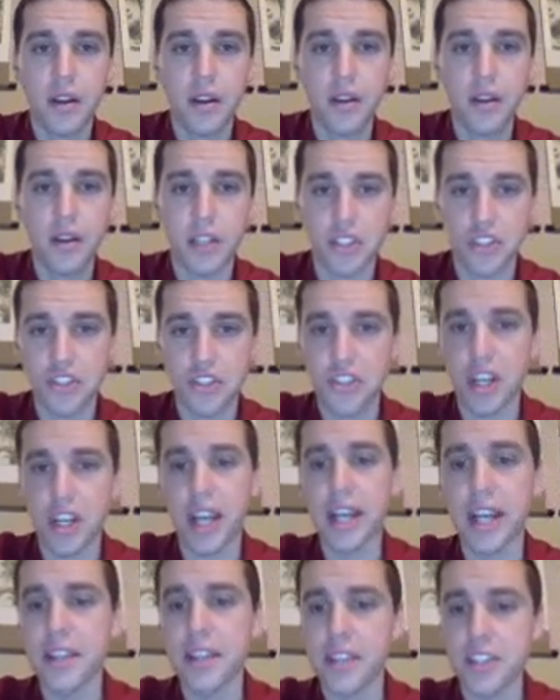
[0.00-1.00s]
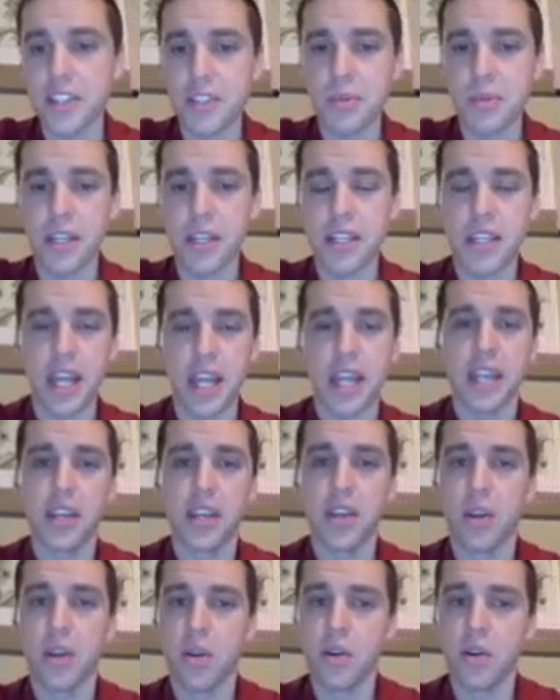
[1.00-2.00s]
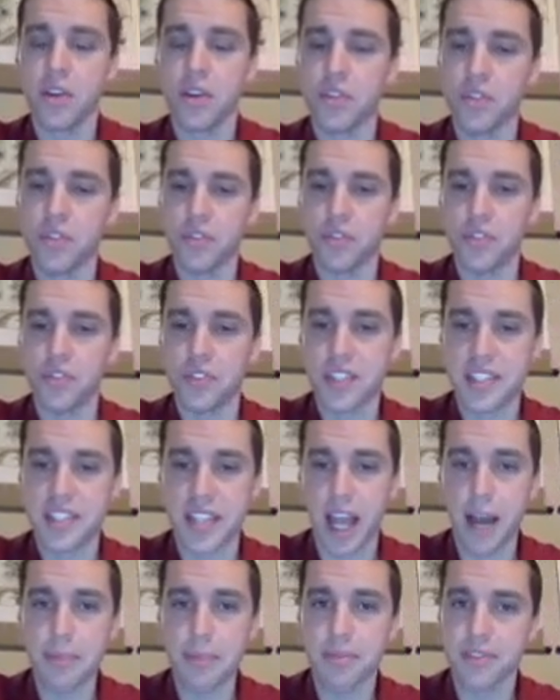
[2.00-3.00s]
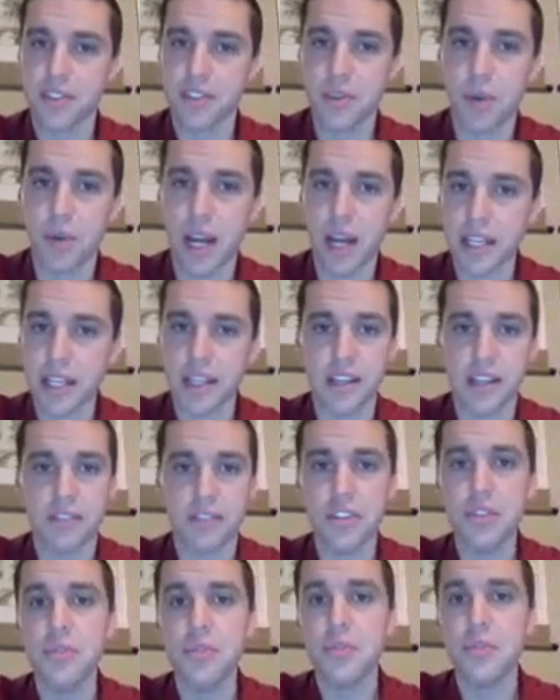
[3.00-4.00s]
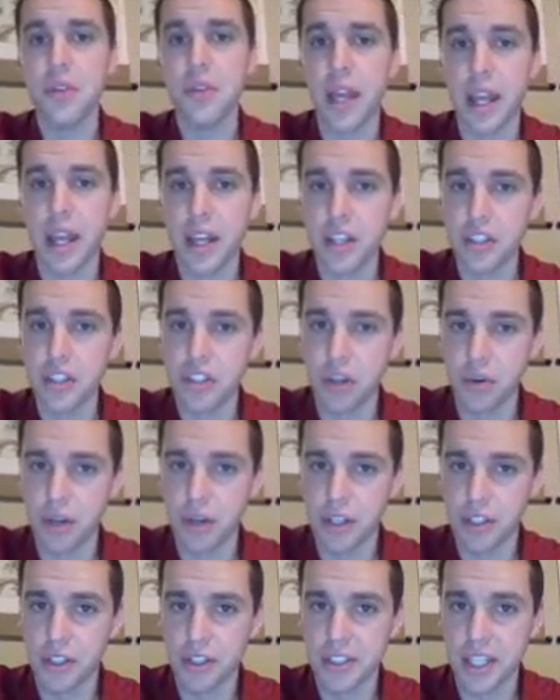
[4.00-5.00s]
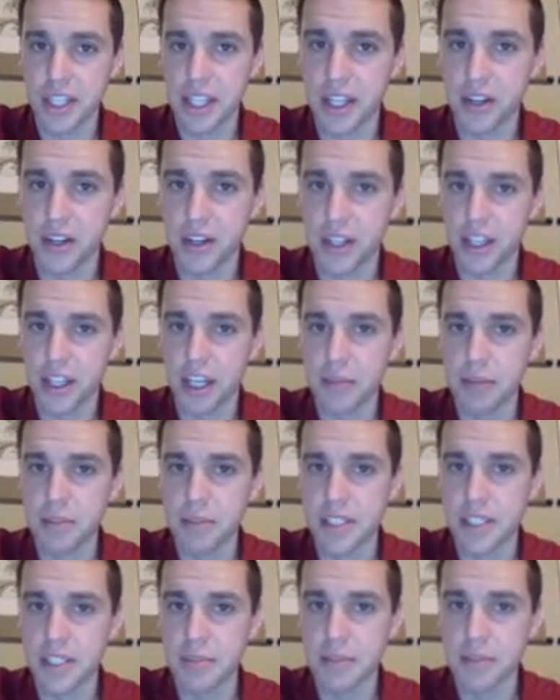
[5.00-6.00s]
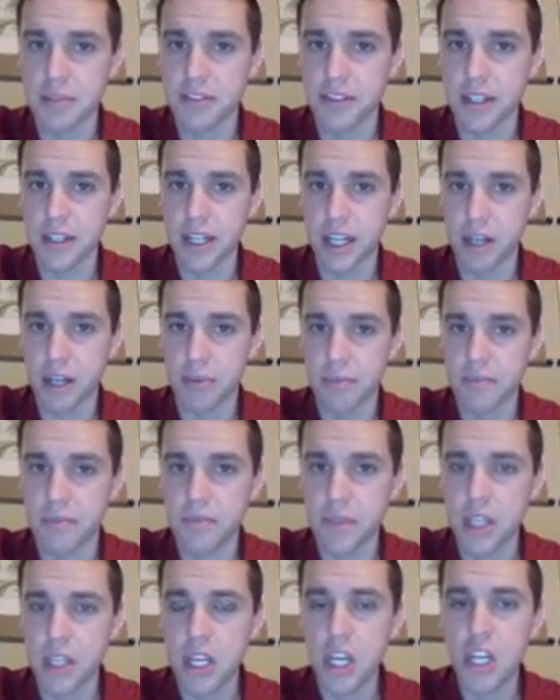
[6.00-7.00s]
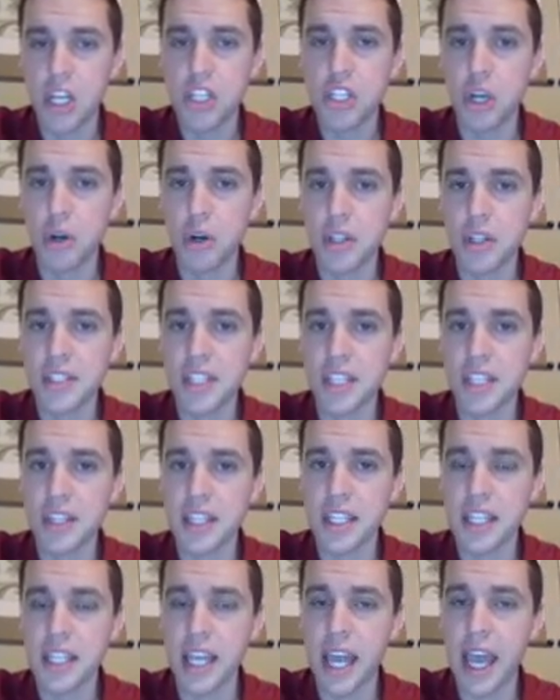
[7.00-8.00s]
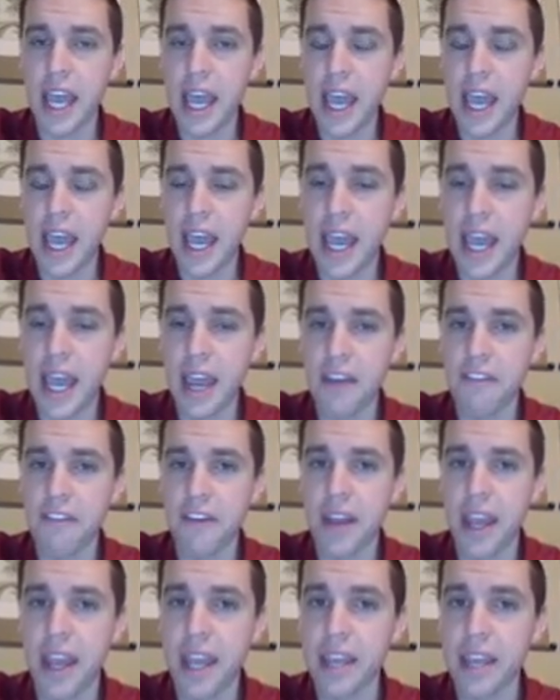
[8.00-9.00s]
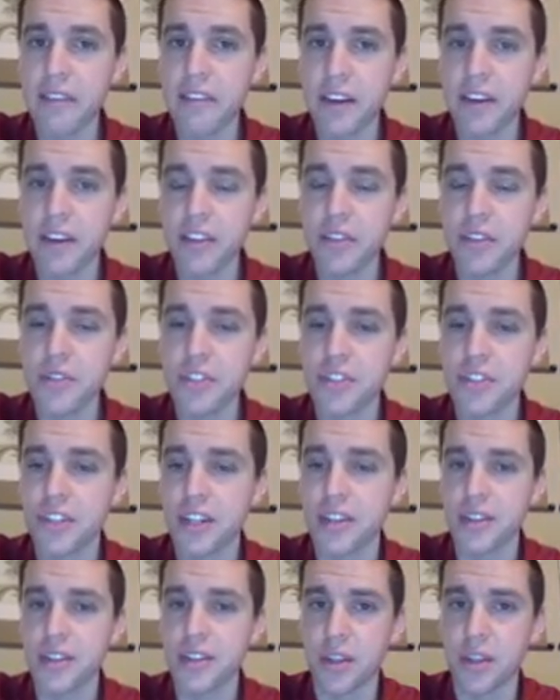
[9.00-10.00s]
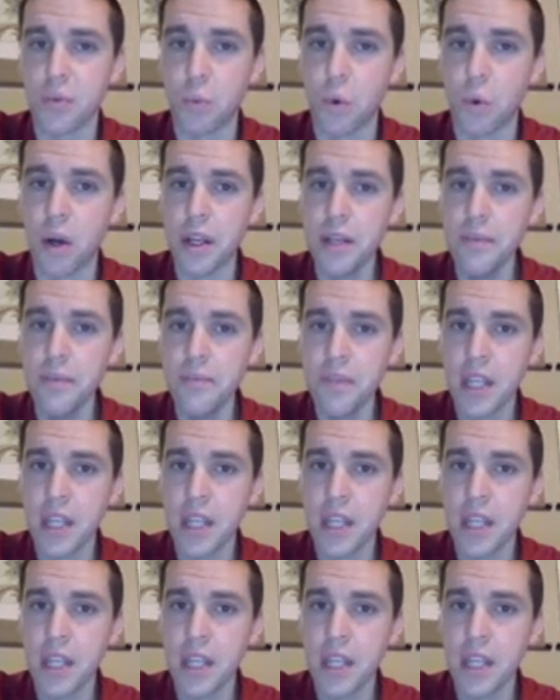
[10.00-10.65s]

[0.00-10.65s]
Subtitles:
Let's try it on this one and then stop, rewind if you don't understand that, or come and see me for help. Notice that the a value is greater than 1.